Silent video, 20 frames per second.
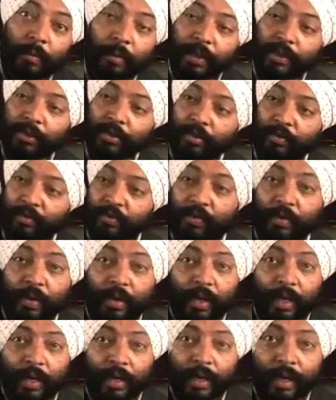piece of
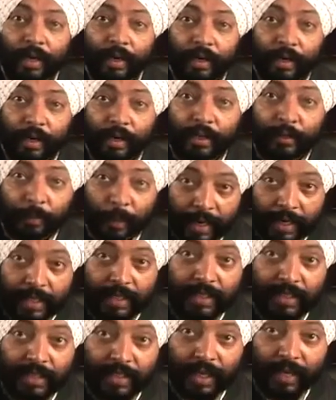
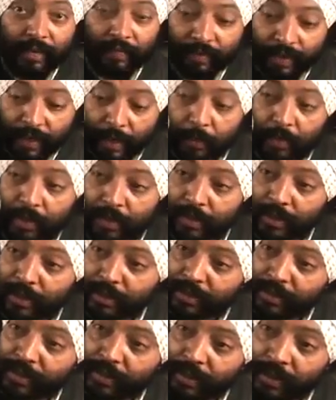spices that I've kept in
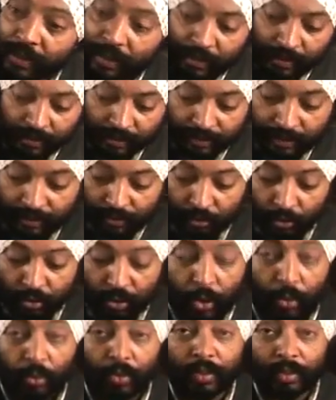this. This goes
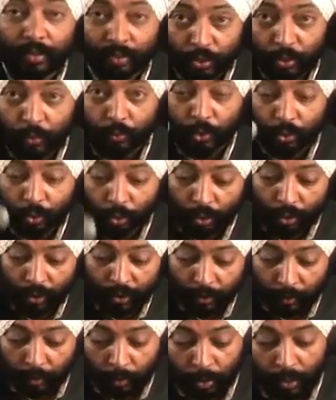out. You would call it
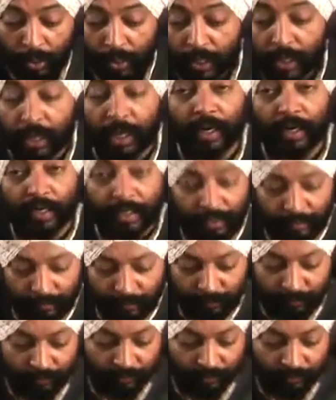a bouquet garni.